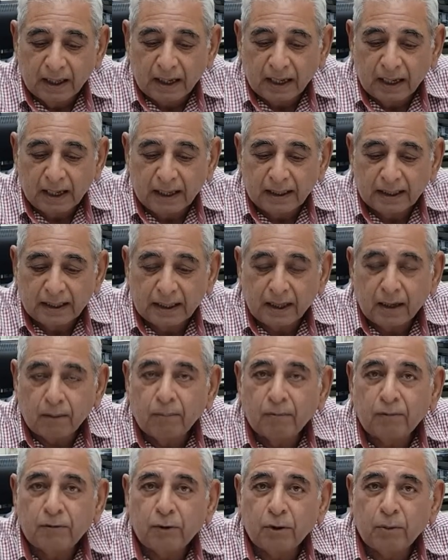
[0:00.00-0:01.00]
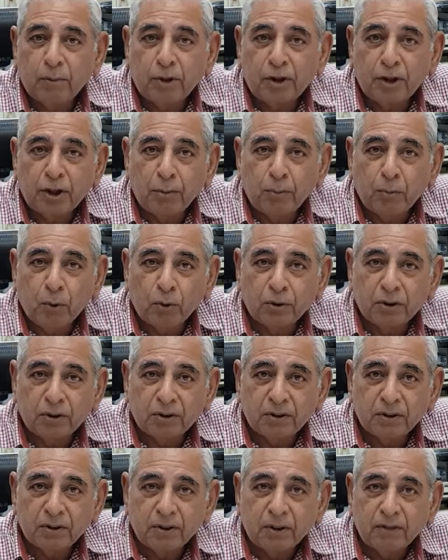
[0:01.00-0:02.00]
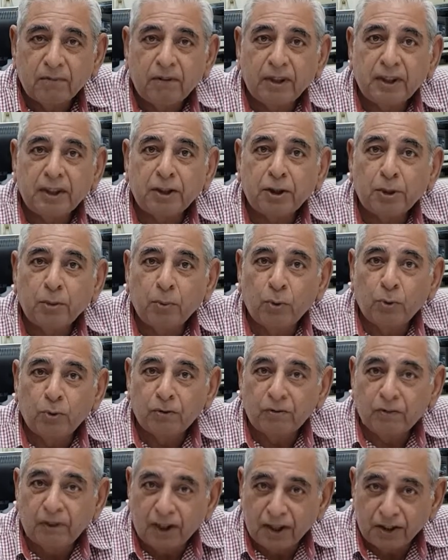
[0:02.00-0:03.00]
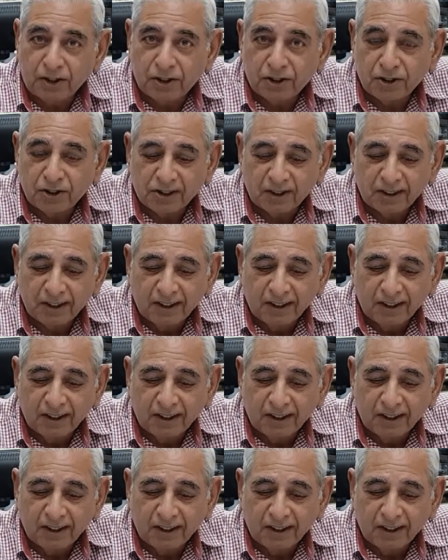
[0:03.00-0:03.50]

I come from a very remote village,